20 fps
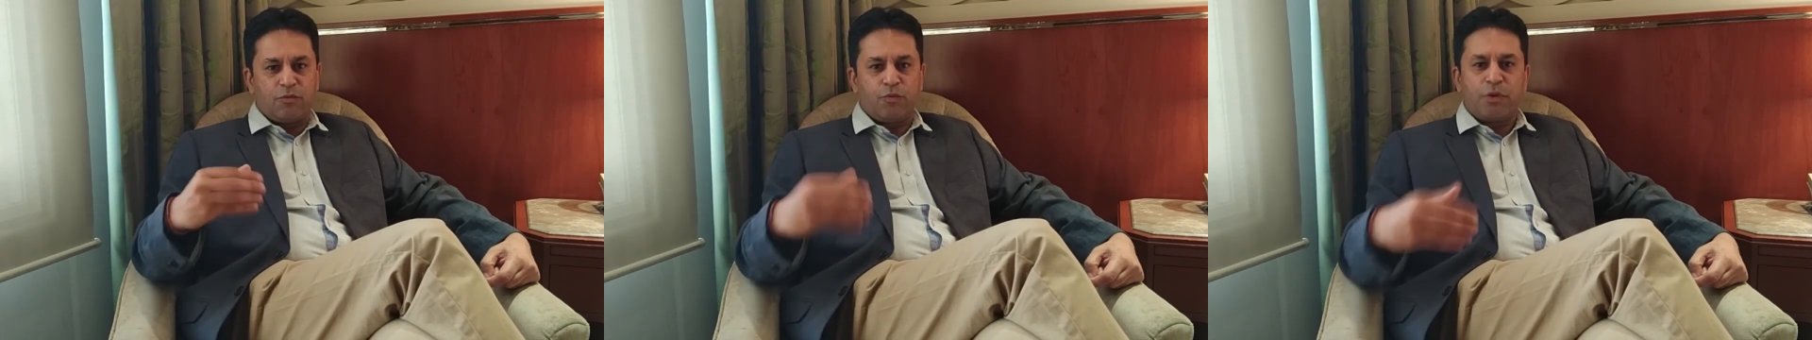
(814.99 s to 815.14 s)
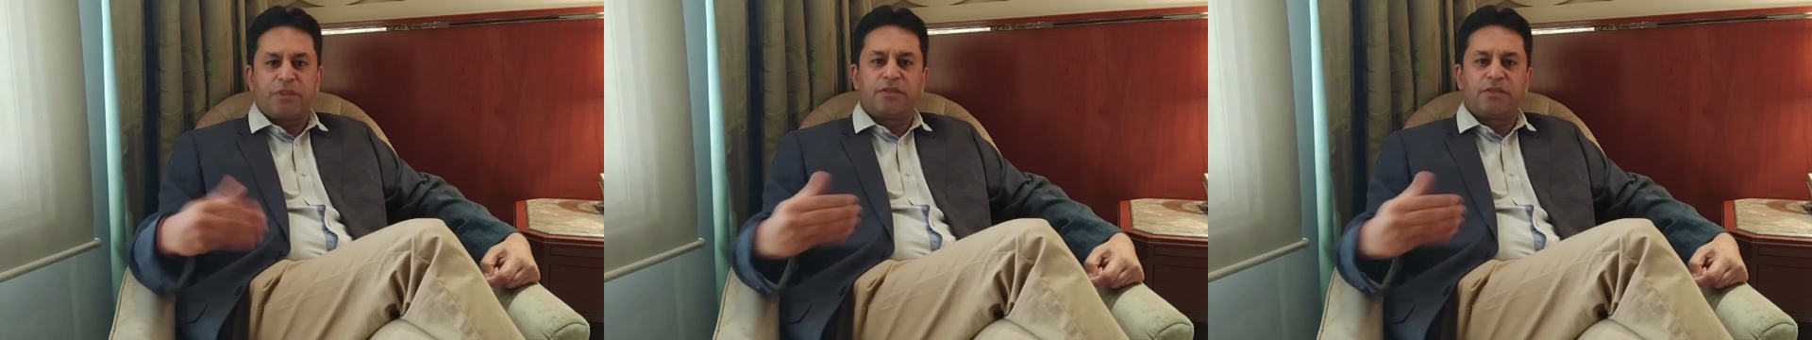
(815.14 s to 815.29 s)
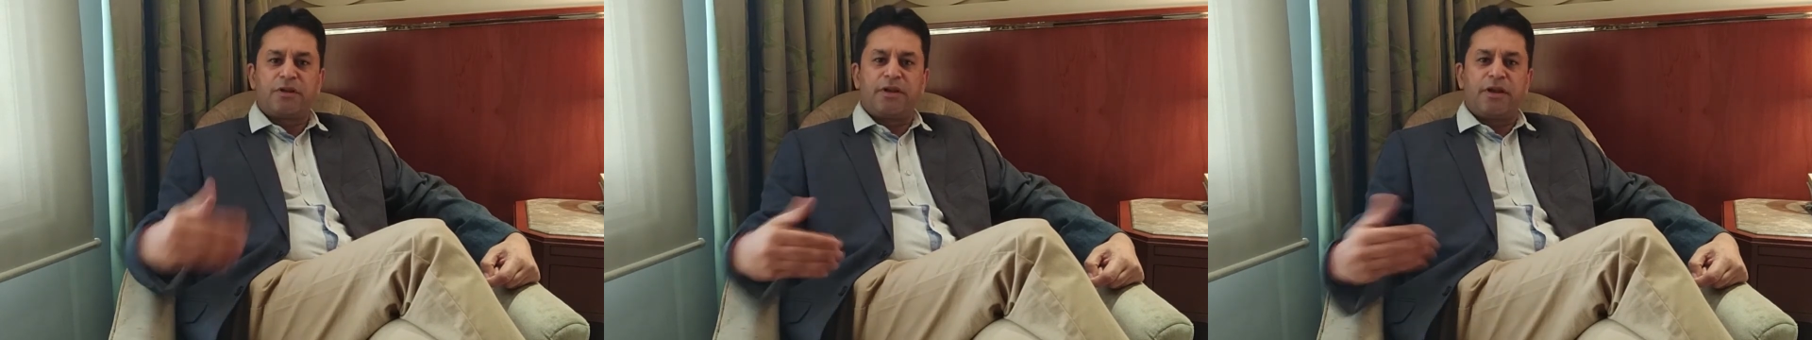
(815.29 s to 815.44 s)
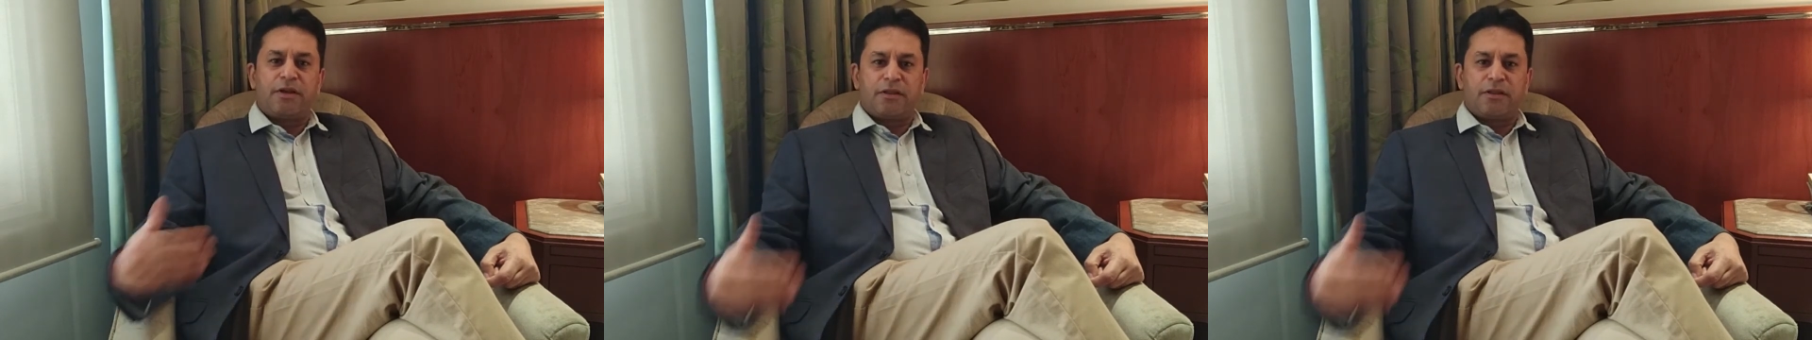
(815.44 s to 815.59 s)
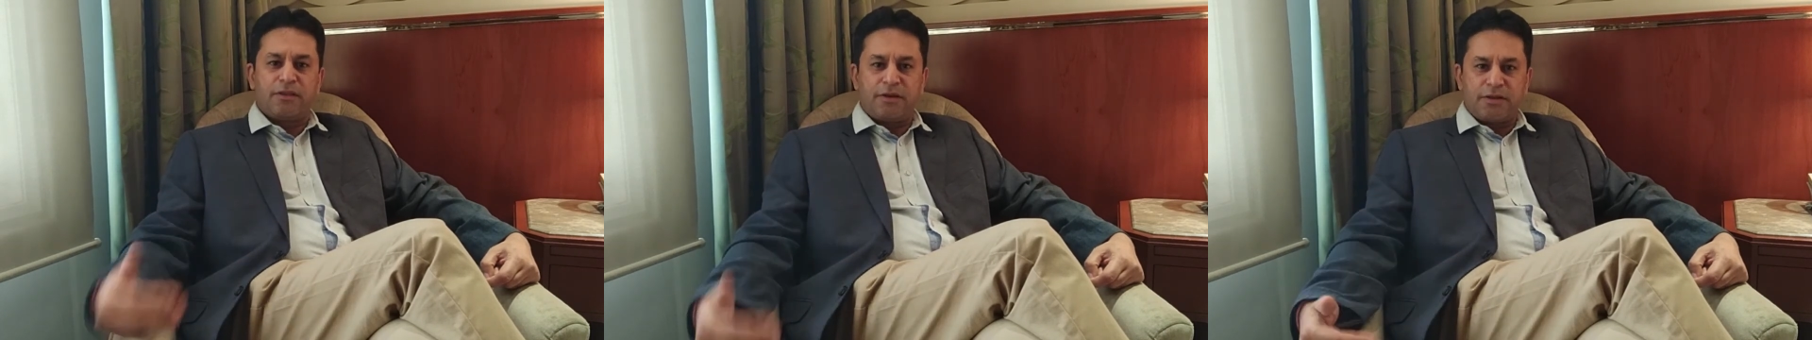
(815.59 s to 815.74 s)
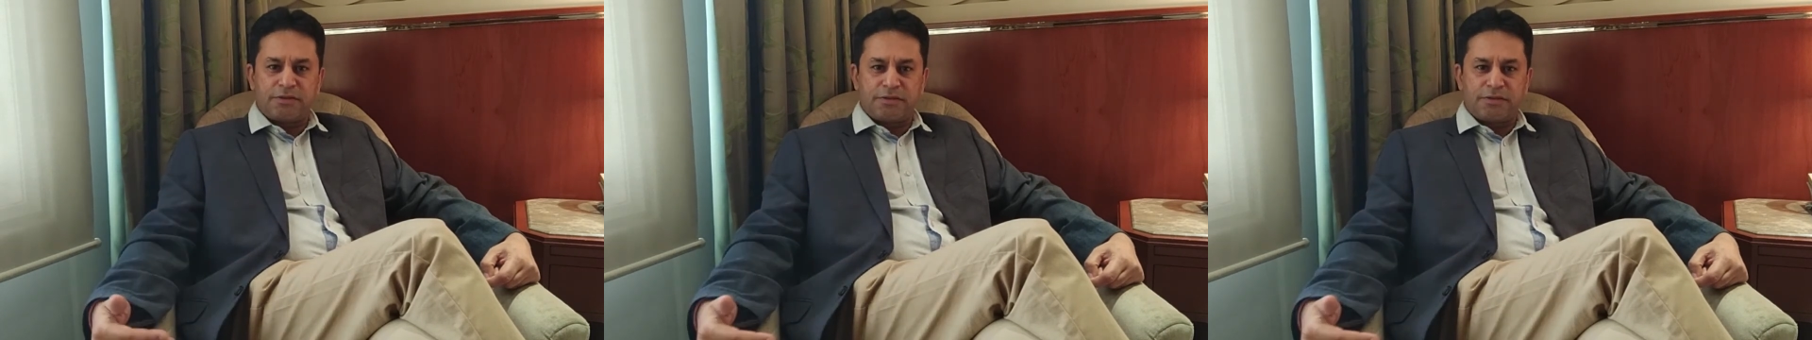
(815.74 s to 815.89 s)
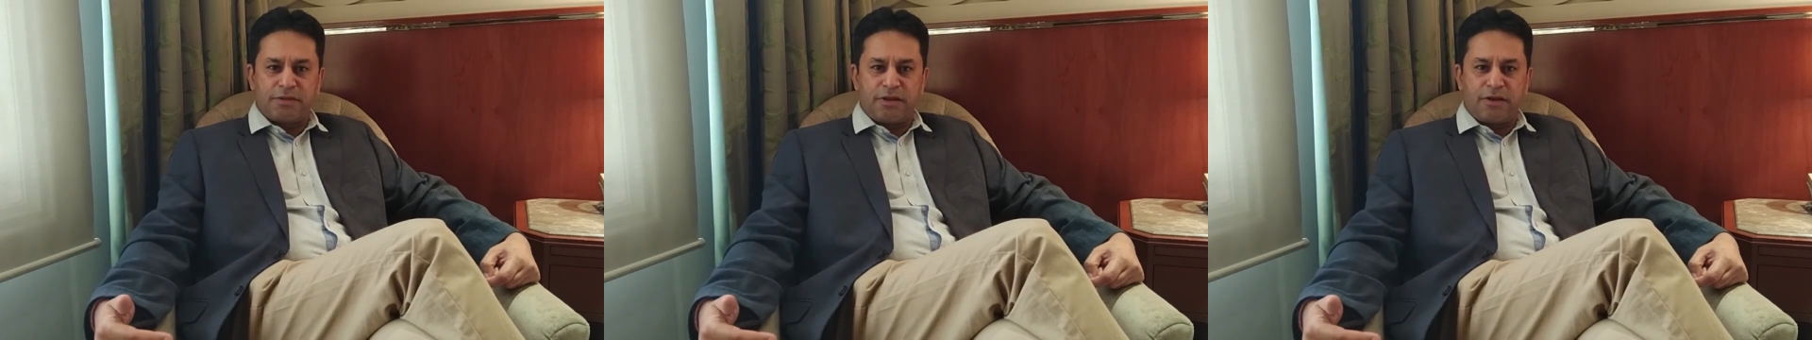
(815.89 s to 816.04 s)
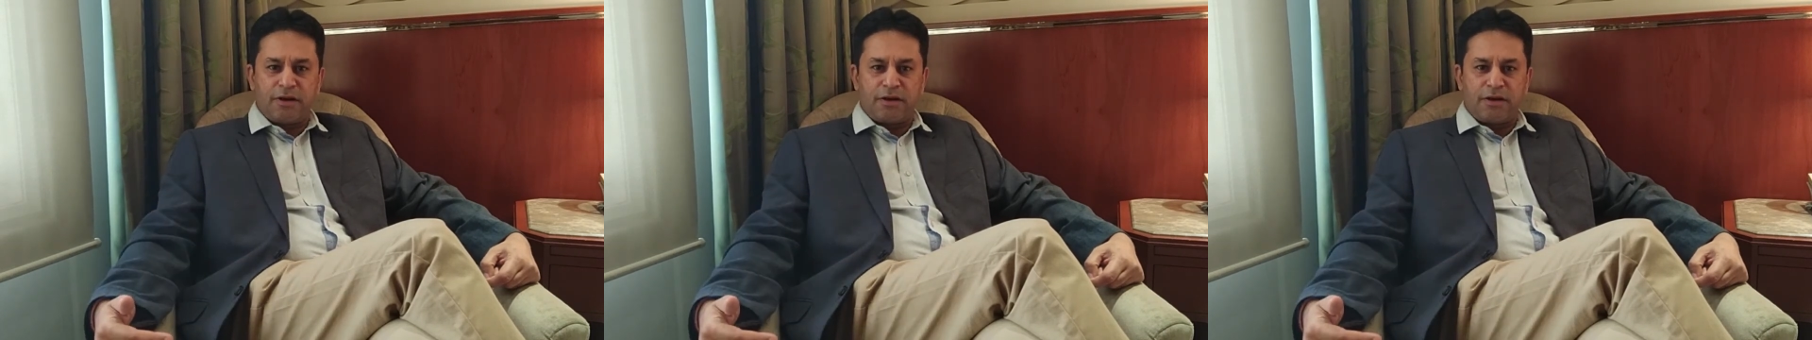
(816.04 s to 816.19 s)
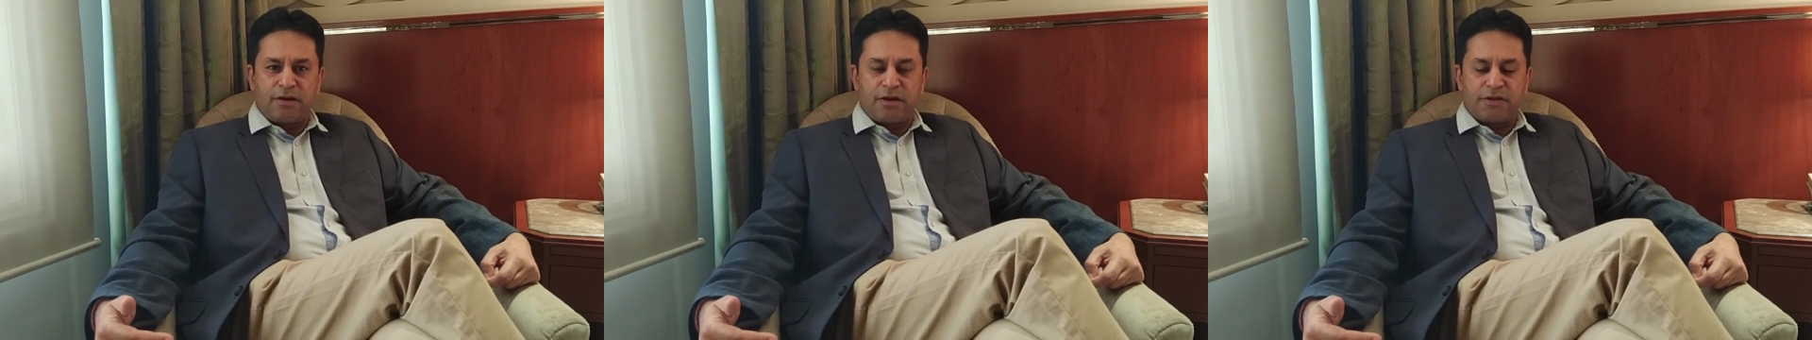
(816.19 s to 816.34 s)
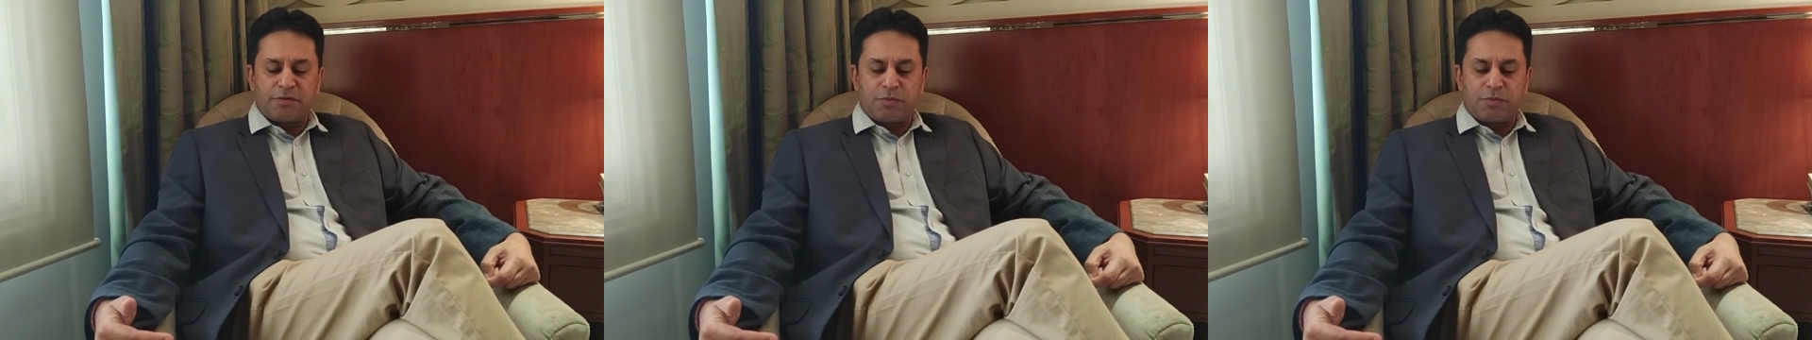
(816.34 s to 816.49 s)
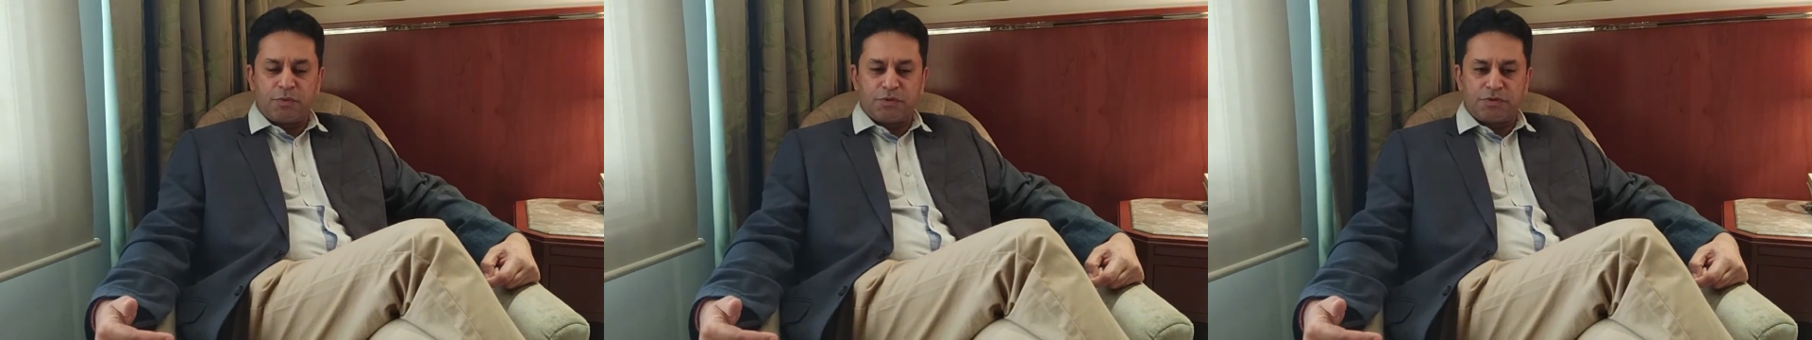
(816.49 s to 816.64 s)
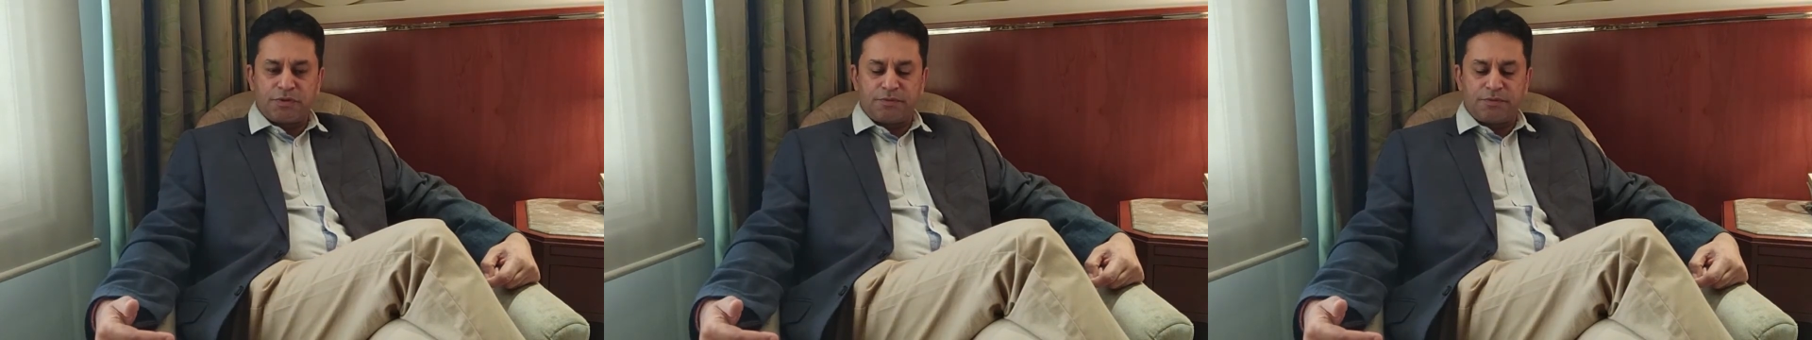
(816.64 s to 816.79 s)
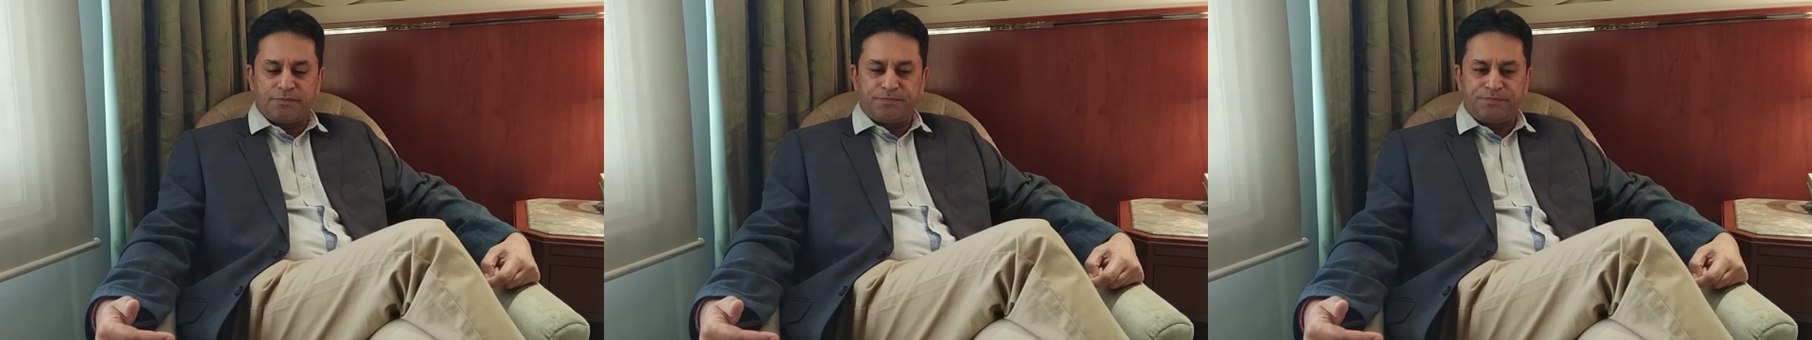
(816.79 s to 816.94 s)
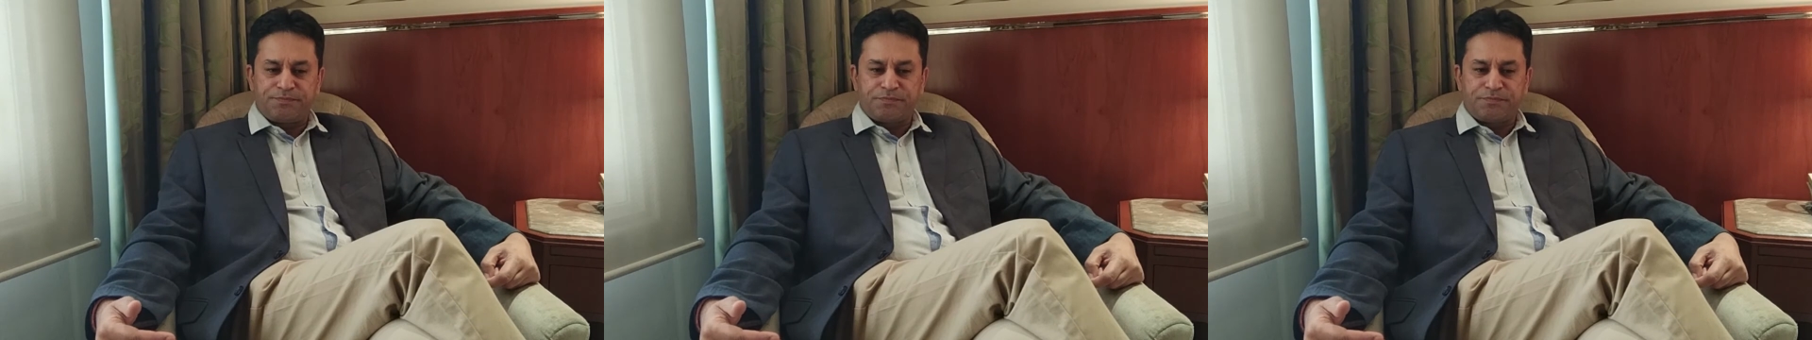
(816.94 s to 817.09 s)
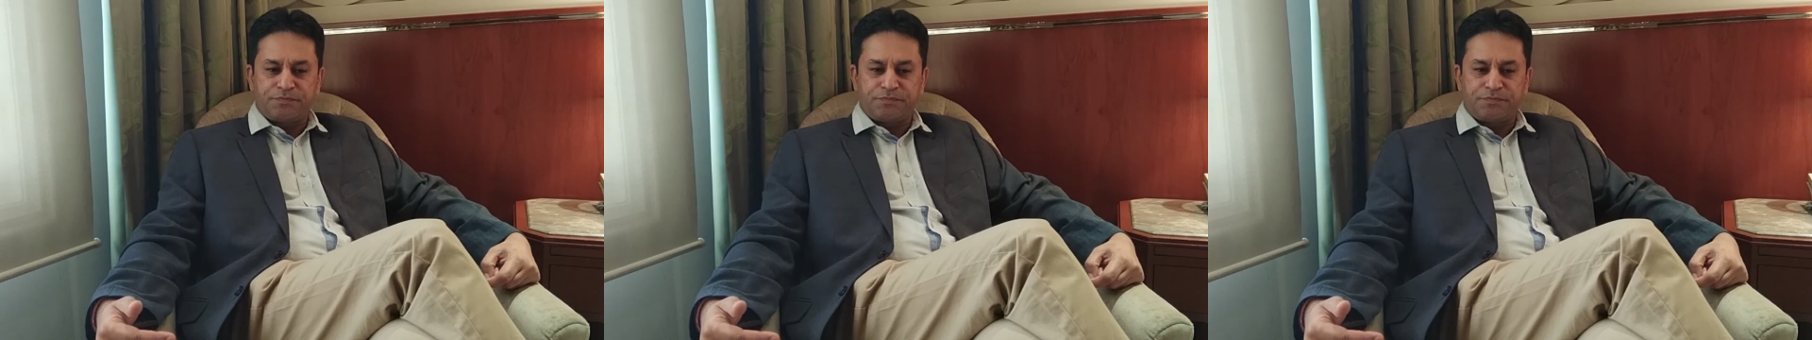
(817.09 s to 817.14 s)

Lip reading: with the data that is there at our disposal.